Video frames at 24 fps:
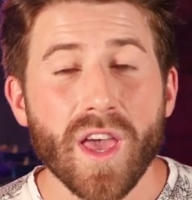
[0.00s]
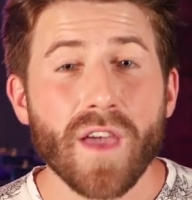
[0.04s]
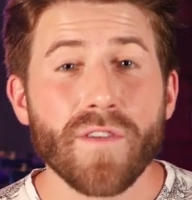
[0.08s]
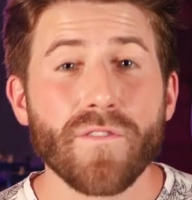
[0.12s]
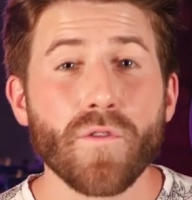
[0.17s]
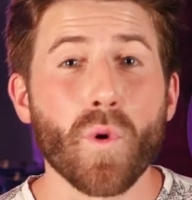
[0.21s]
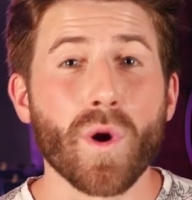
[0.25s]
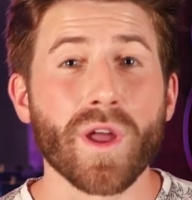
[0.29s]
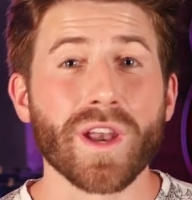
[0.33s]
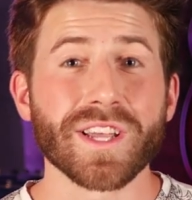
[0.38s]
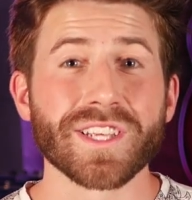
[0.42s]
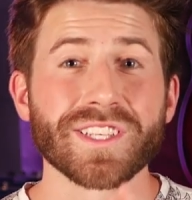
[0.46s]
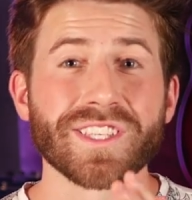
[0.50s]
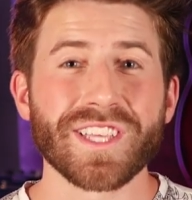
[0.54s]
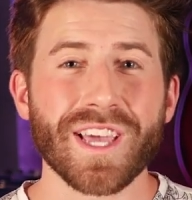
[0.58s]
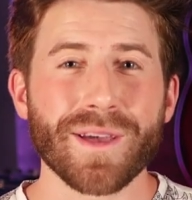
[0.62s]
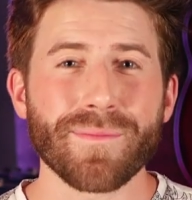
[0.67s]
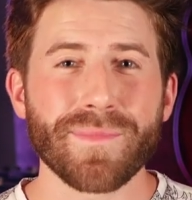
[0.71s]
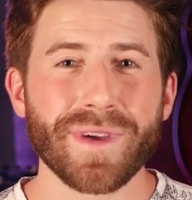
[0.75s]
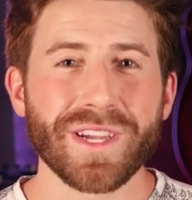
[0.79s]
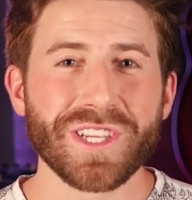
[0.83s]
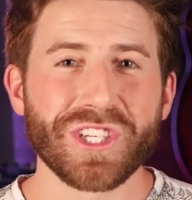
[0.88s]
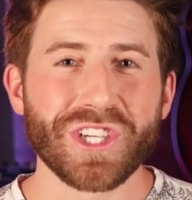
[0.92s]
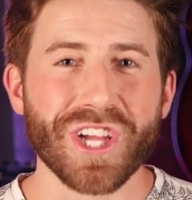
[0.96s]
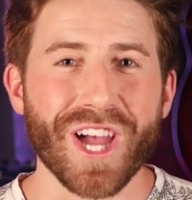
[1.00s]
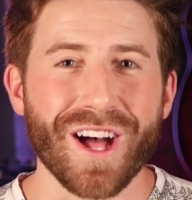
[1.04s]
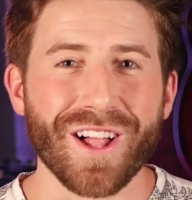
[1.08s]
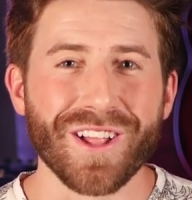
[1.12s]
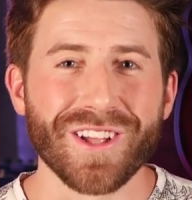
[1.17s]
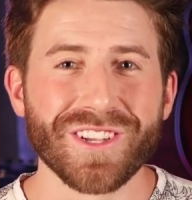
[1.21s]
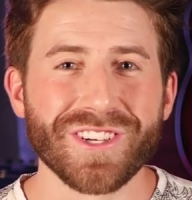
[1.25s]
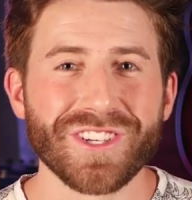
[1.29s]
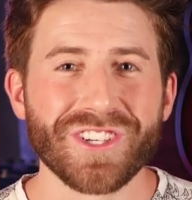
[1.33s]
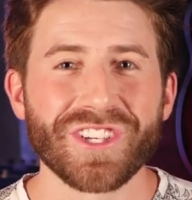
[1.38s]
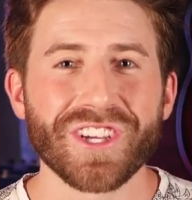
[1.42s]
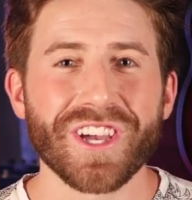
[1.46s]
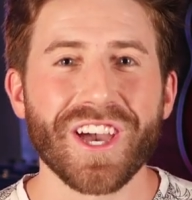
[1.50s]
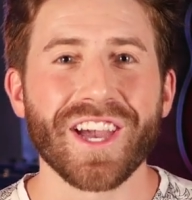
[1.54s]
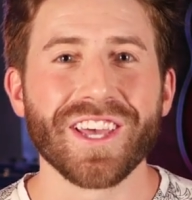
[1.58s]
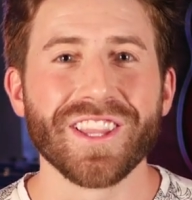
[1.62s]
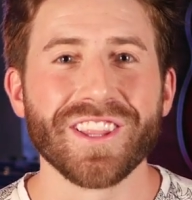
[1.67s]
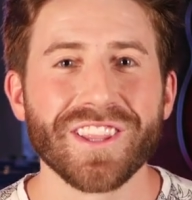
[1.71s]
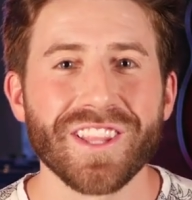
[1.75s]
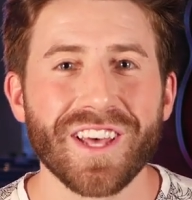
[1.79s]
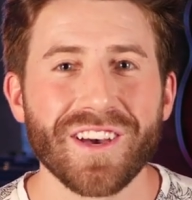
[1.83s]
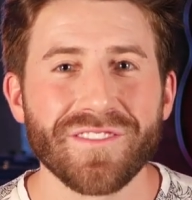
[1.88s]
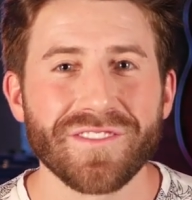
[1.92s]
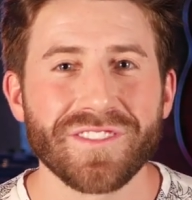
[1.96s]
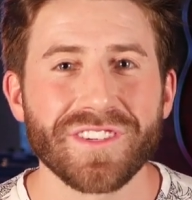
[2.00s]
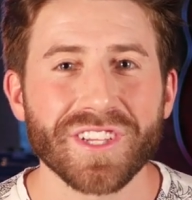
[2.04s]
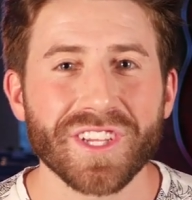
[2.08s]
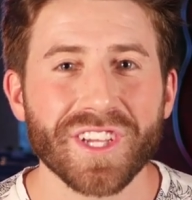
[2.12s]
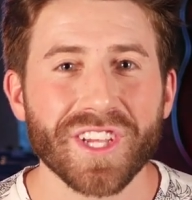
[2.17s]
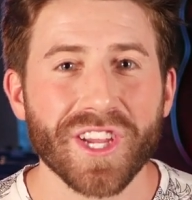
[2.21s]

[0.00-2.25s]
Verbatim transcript: If you want to accept my challenge, I'd love to